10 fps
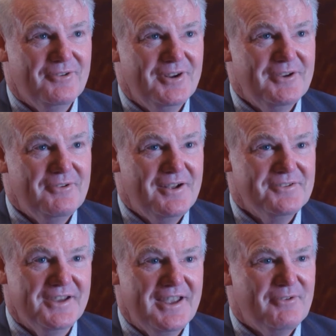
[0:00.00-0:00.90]
really well
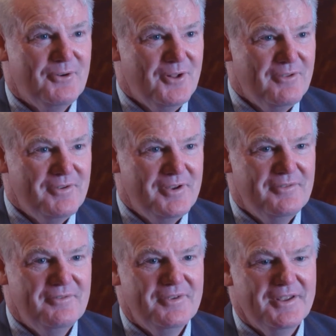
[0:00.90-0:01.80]
together, all of
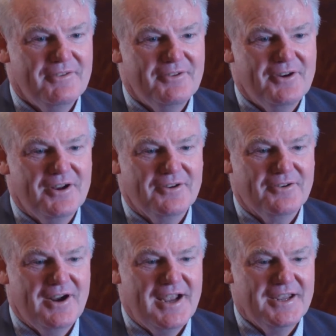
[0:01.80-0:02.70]
them, and they've got
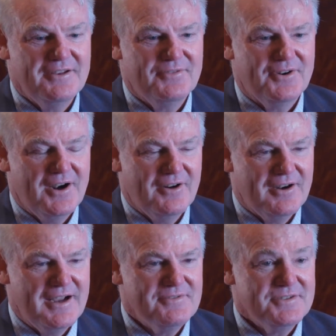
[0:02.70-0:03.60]
great
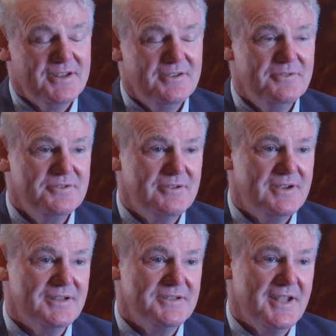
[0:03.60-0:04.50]
programs, and they also
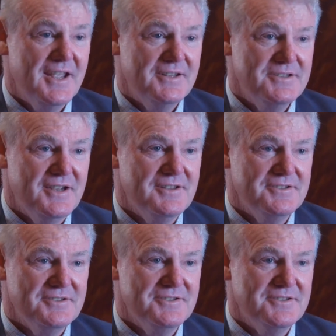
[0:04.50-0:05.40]
understand the
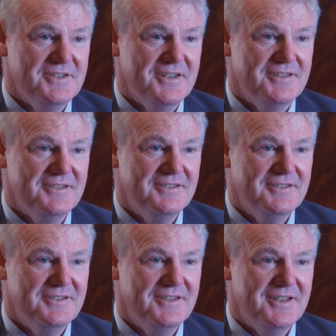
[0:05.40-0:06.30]
challenges that
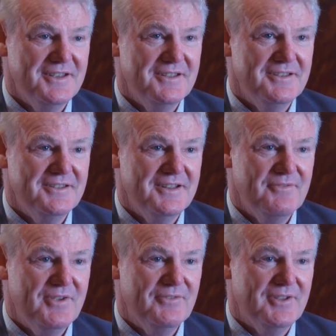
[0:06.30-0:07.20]
the
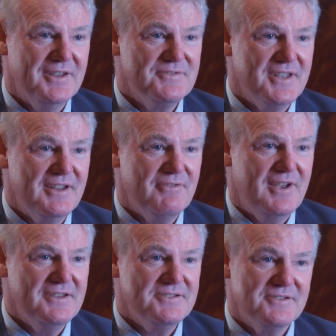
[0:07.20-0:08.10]
people in Gippsland
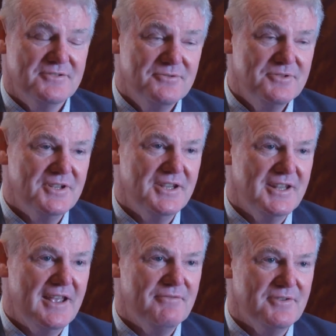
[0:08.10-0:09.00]
face, and it's good to hear
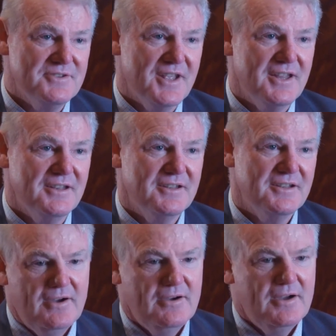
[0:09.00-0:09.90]
that firsthand.
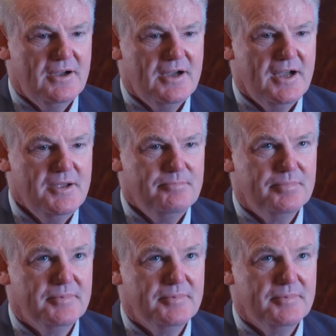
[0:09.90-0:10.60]
I hope